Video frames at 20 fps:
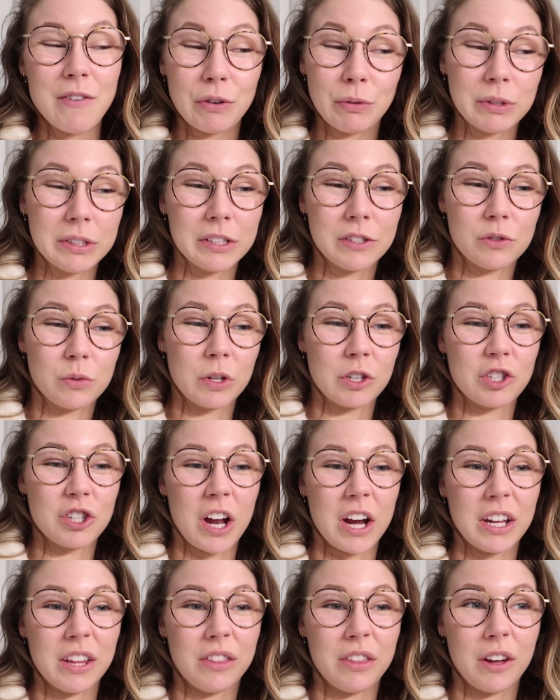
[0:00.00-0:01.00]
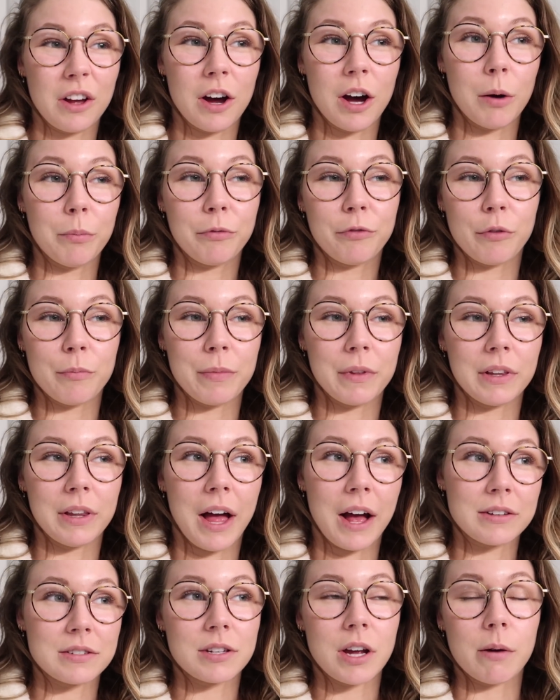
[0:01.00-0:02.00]
I haven't really switched anything up from the
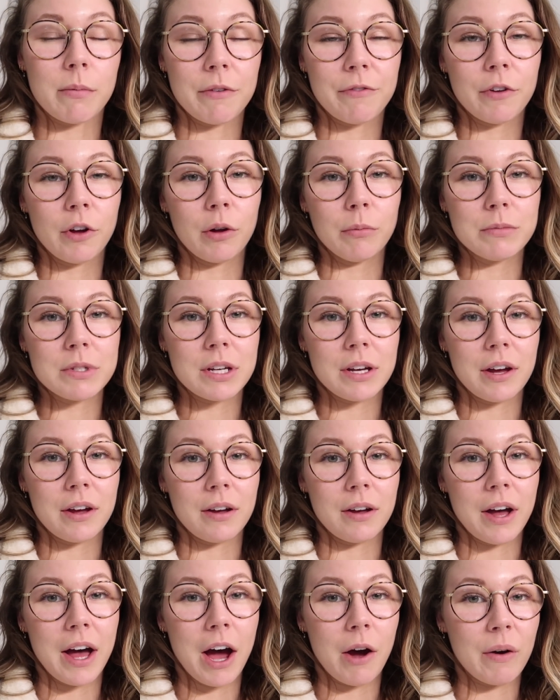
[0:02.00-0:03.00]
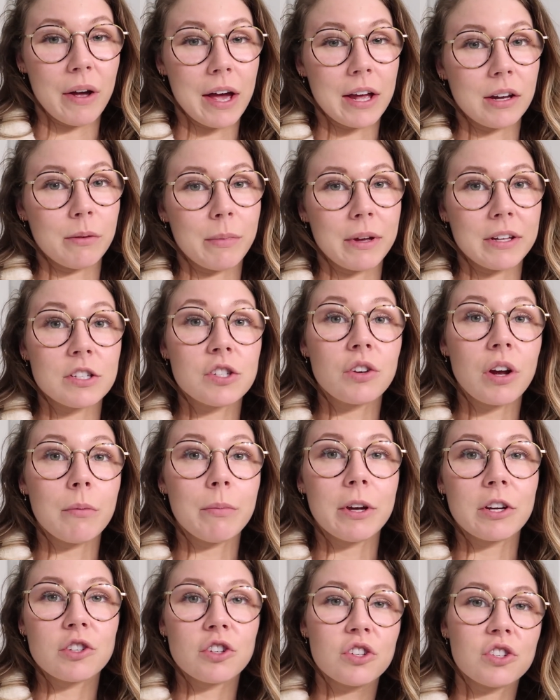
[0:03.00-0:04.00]
last time I filmed uh, how I edit my
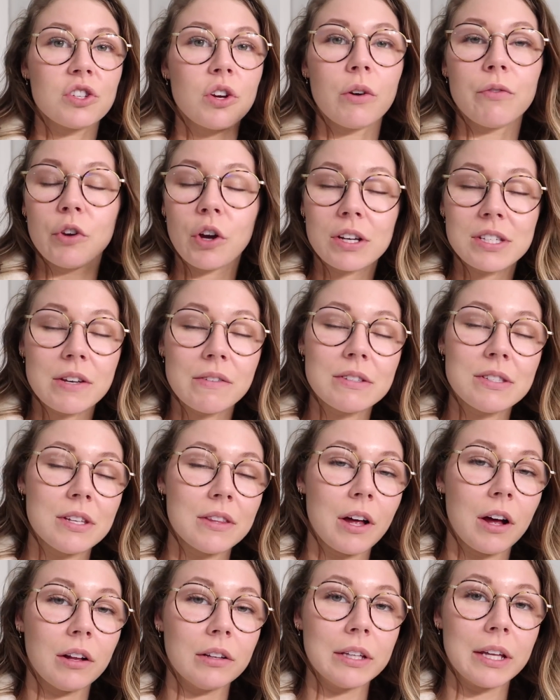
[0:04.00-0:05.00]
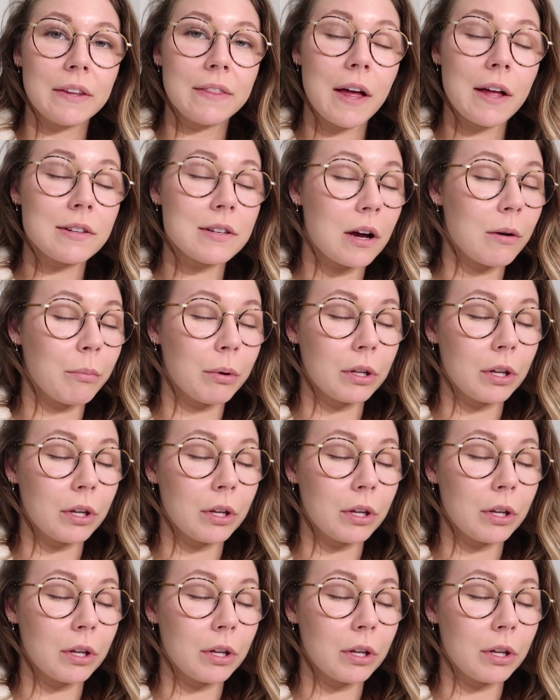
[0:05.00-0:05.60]
Instagram pictures. So if you guys haven't seen that, I'll link that down